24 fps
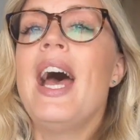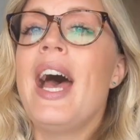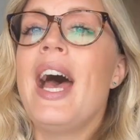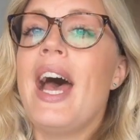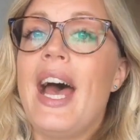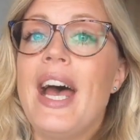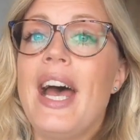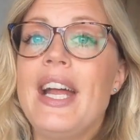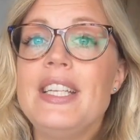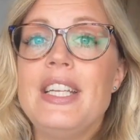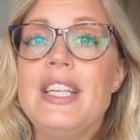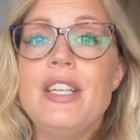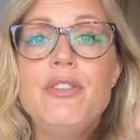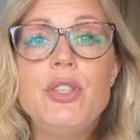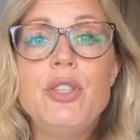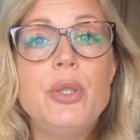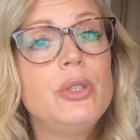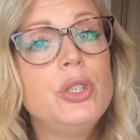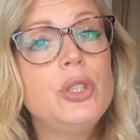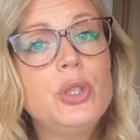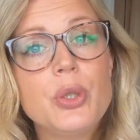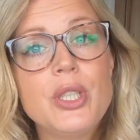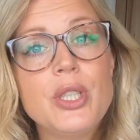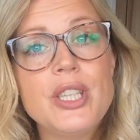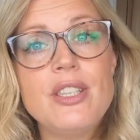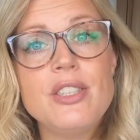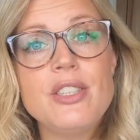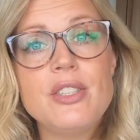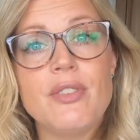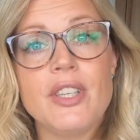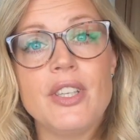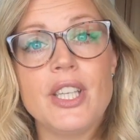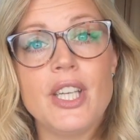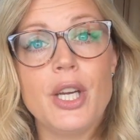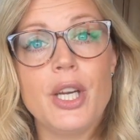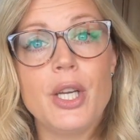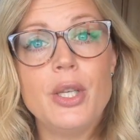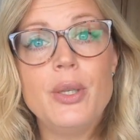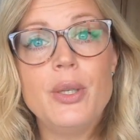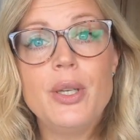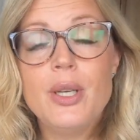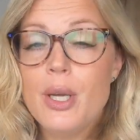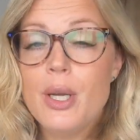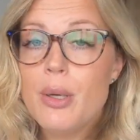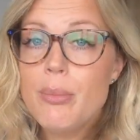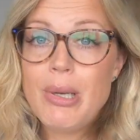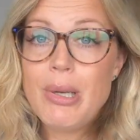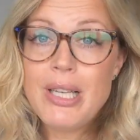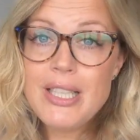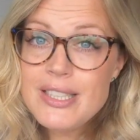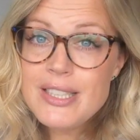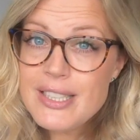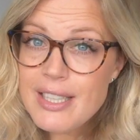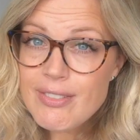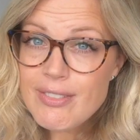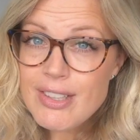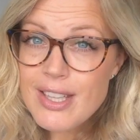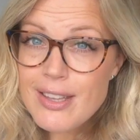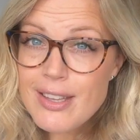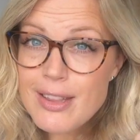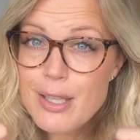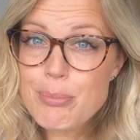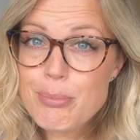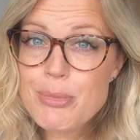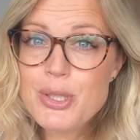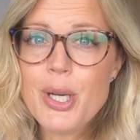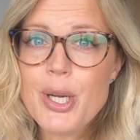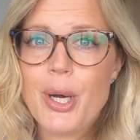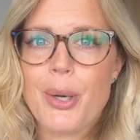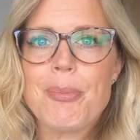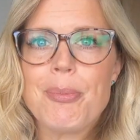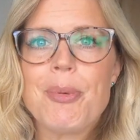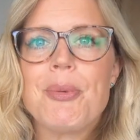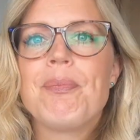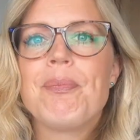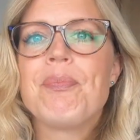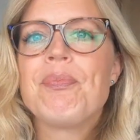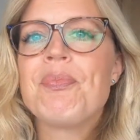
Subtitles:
And if you enjoy this video, please give it the thumbs up.